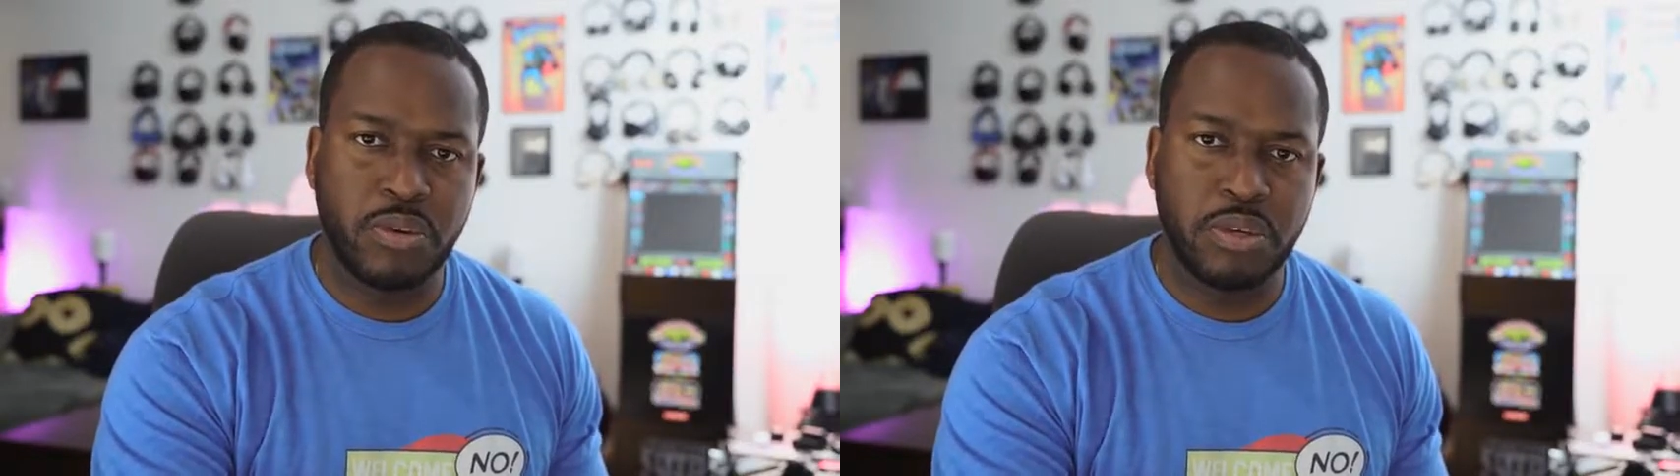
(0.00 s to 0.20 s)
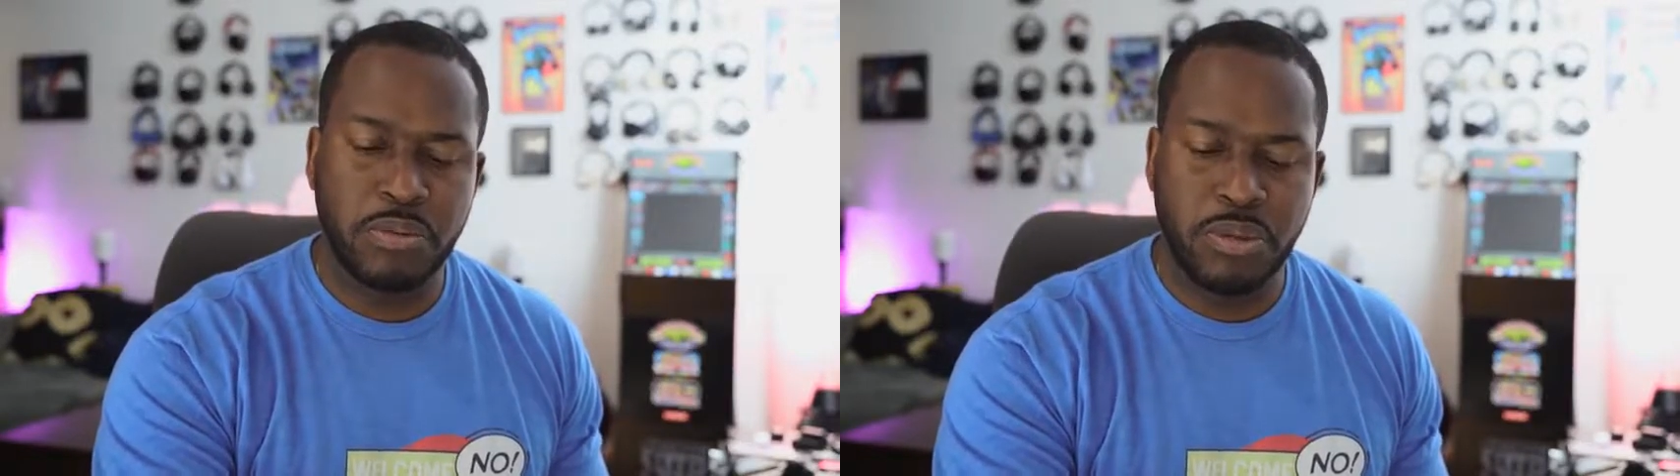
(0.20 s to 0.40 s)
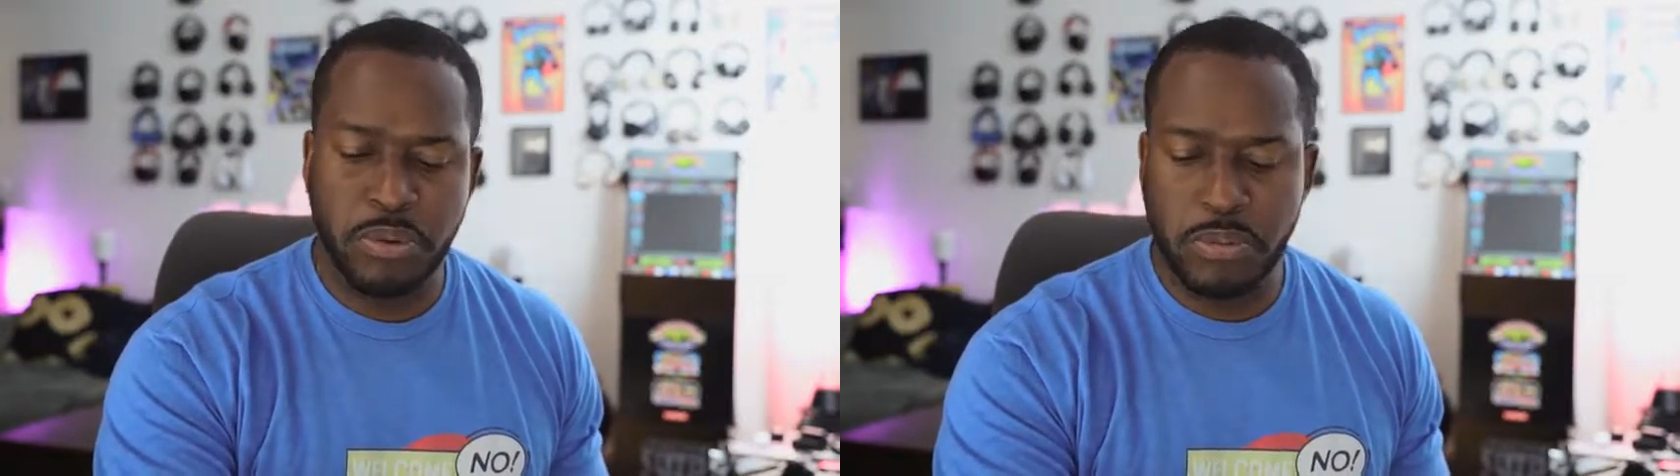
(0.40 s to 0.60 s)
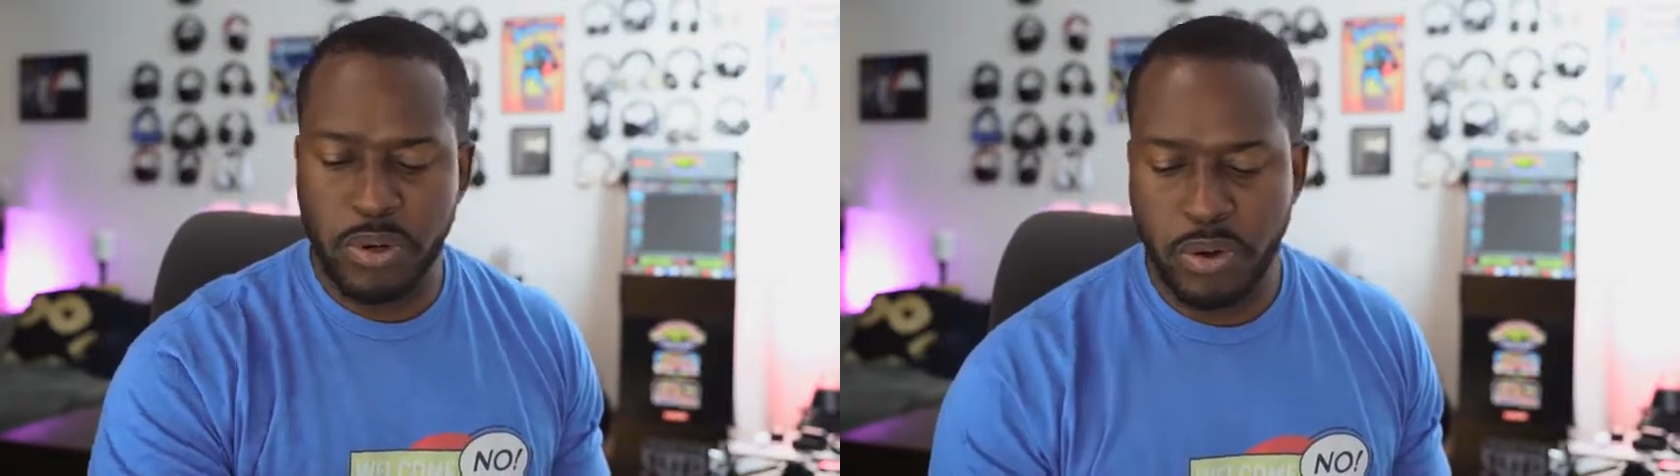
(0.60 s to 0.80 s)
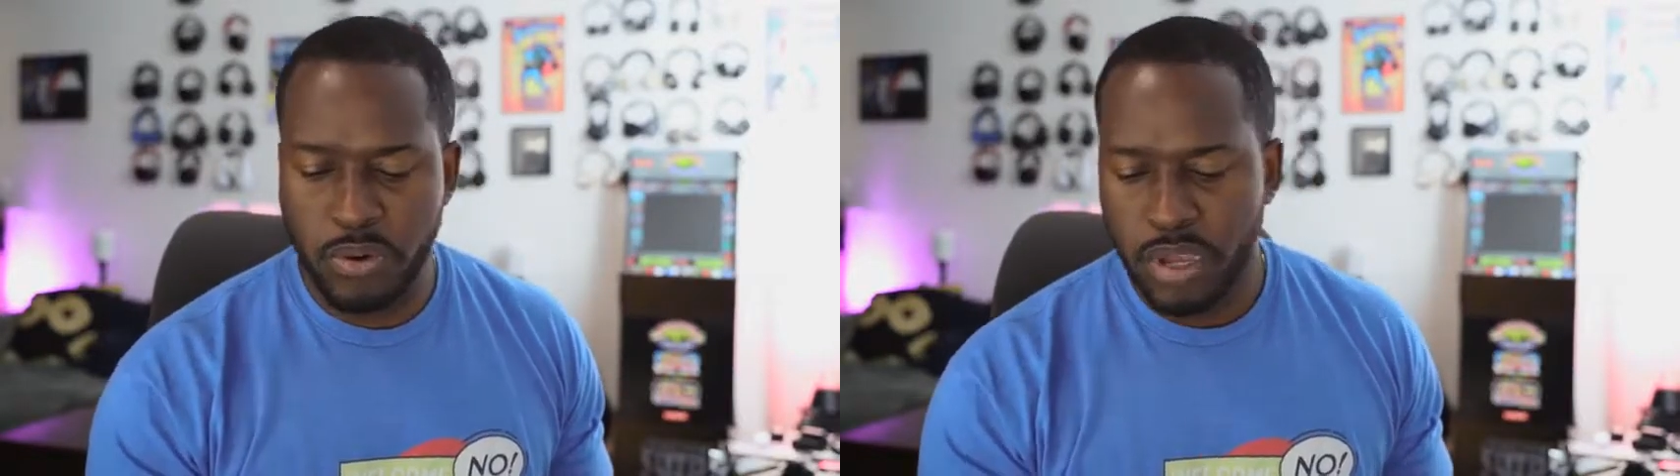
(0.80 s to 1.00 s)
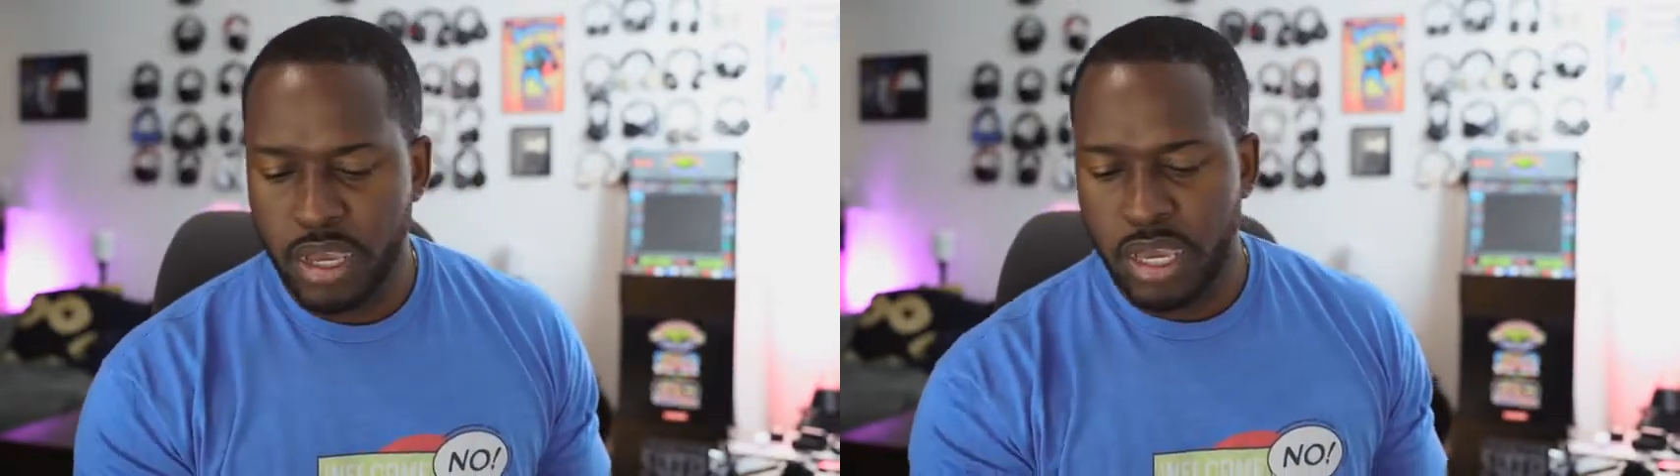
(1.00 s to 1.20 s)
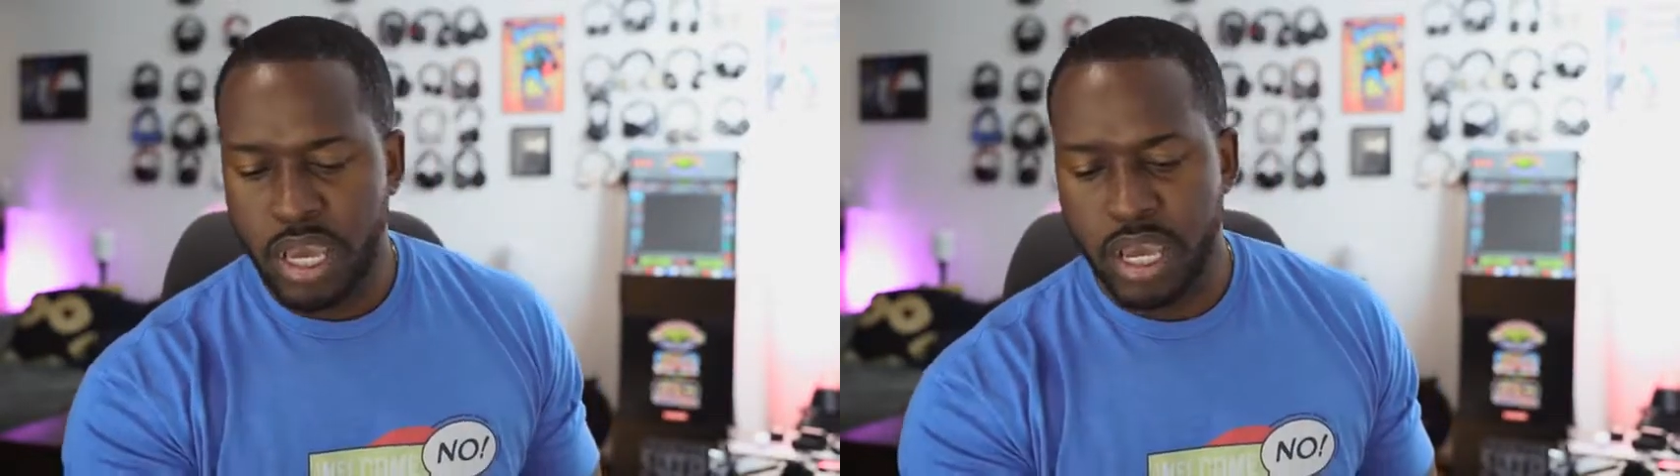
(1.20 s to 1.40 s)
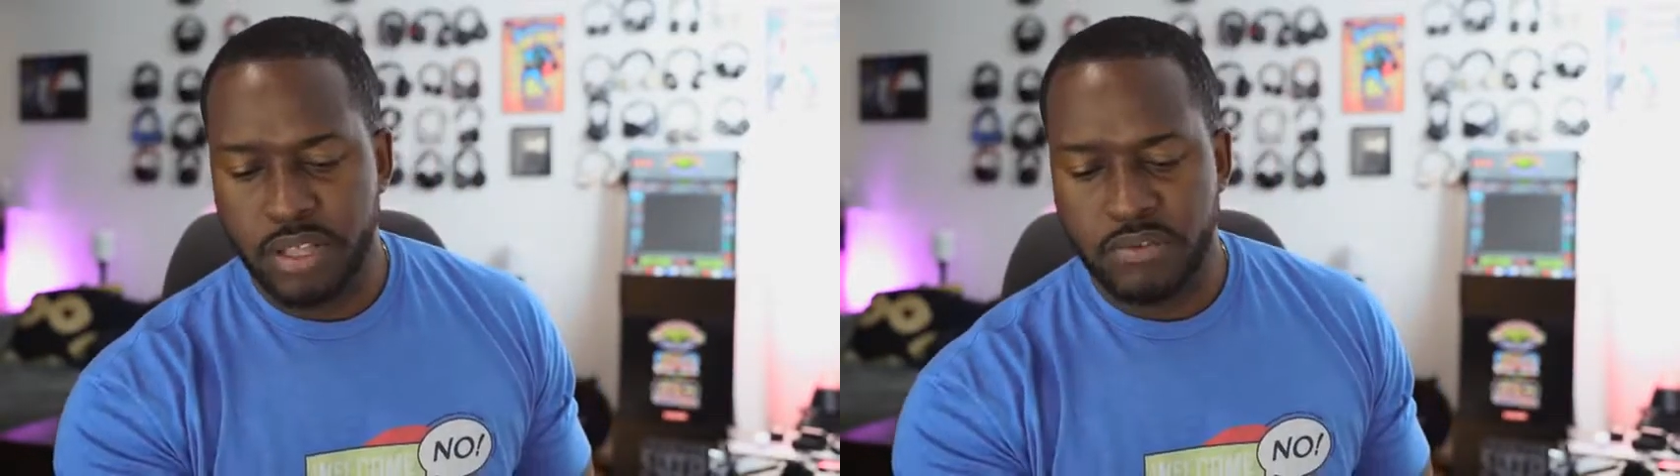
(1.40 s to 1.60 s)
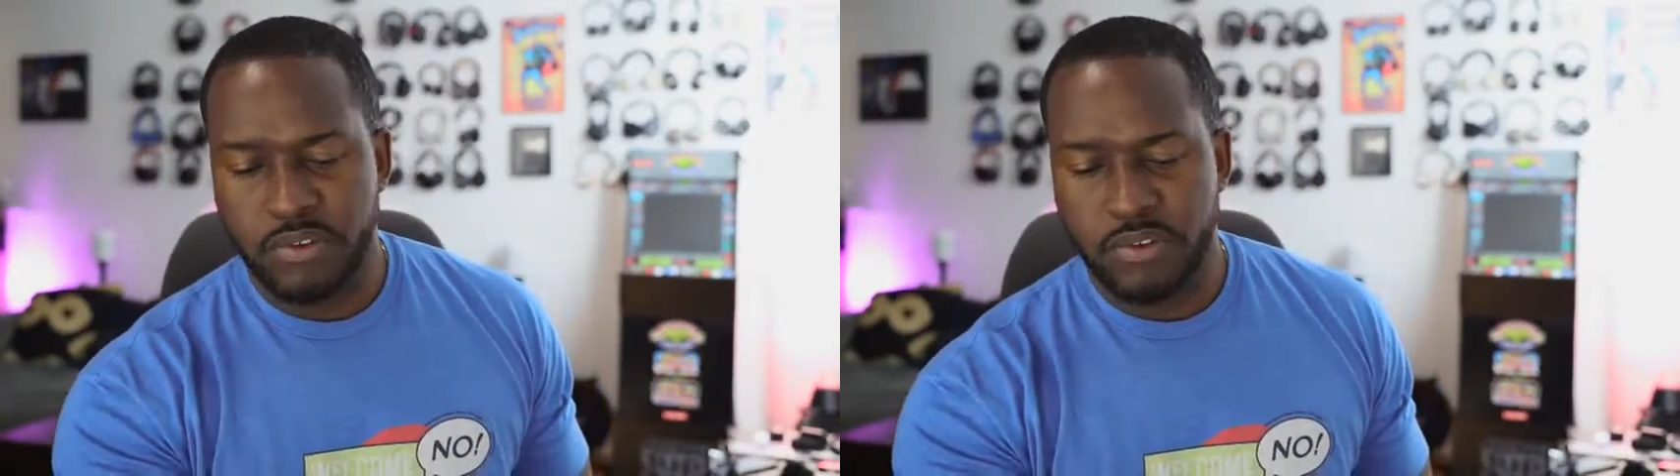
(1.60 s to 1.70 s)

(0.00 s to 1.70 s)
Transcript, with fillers: USB 3.0 and